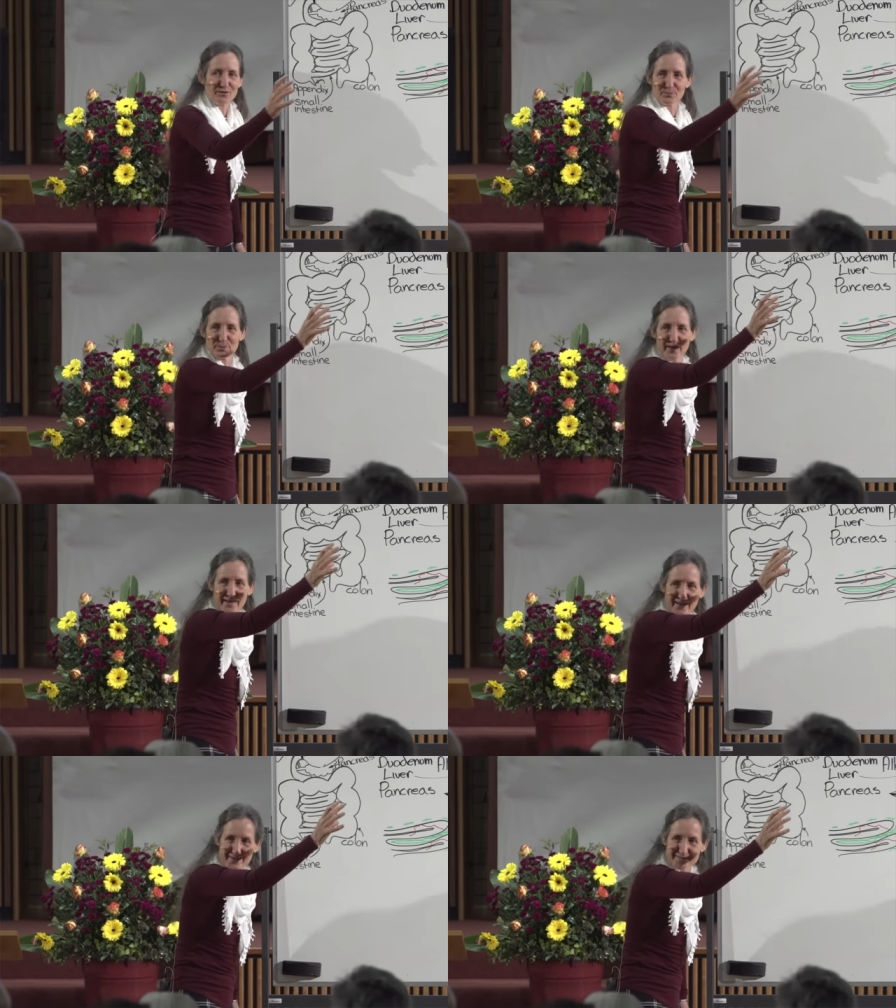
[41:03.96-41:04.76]

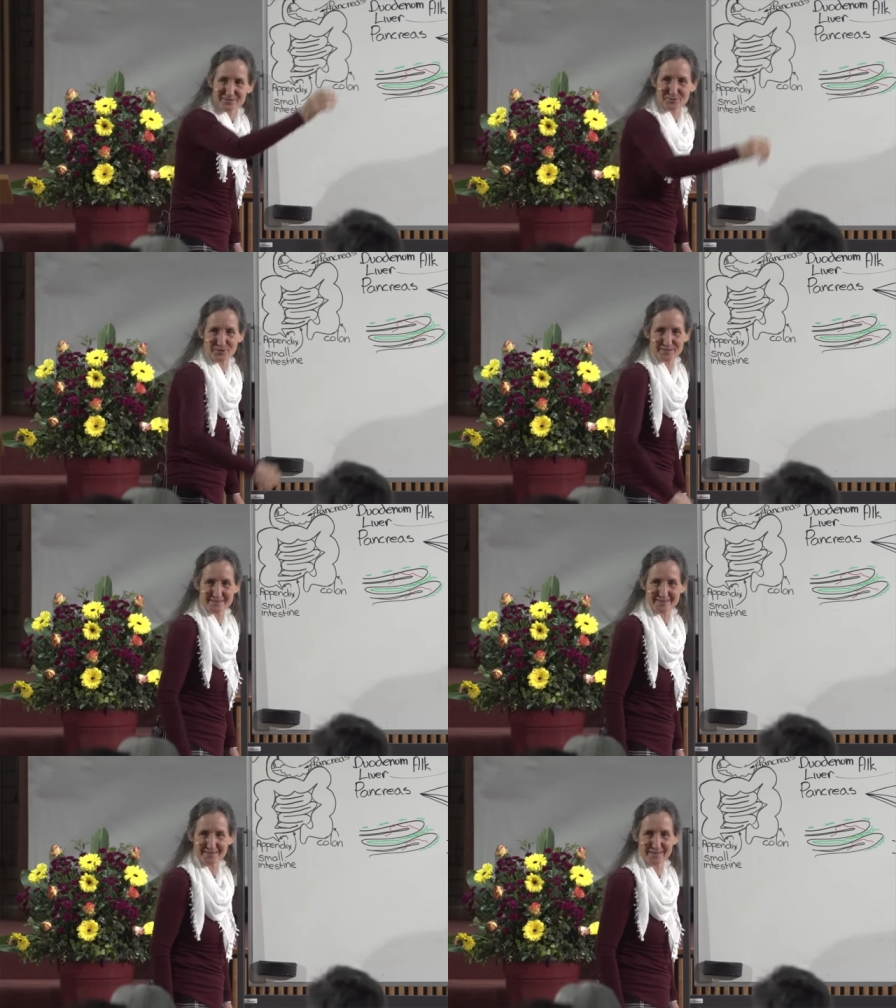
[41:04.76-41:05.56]
compare to
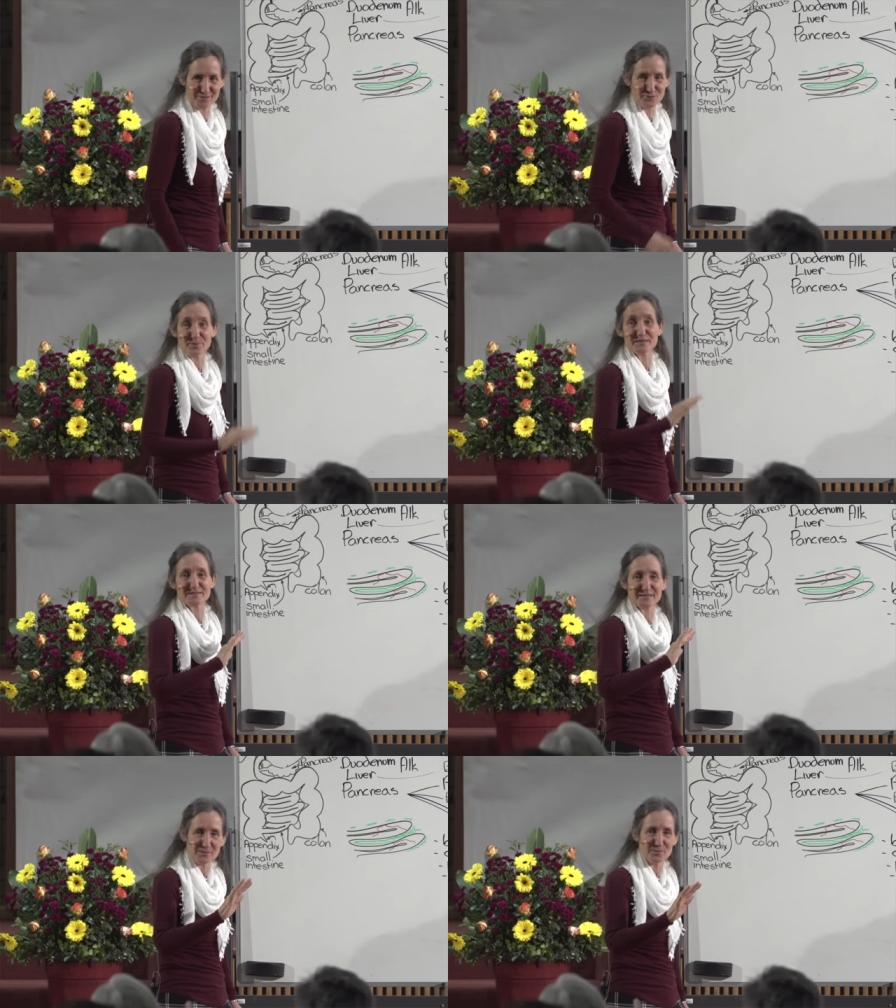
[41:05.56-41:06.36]
what's in there. You're
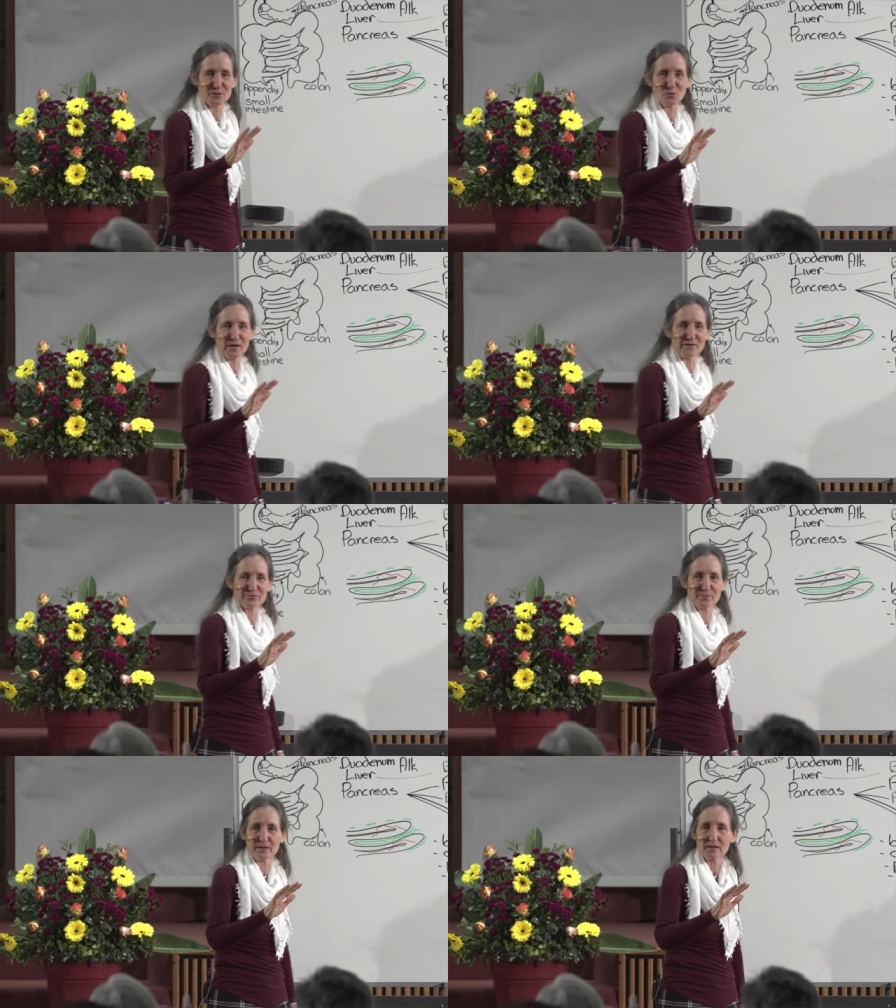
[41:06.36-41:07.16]
best keeping away
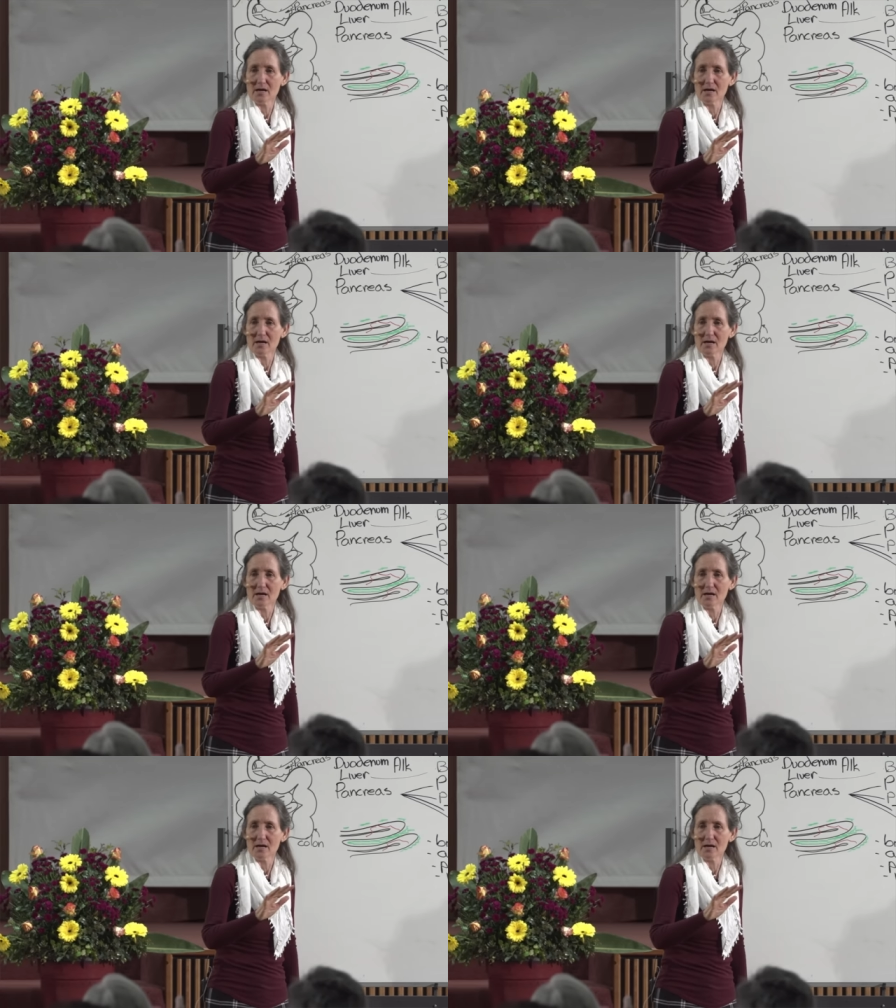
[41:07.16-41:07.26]
from it.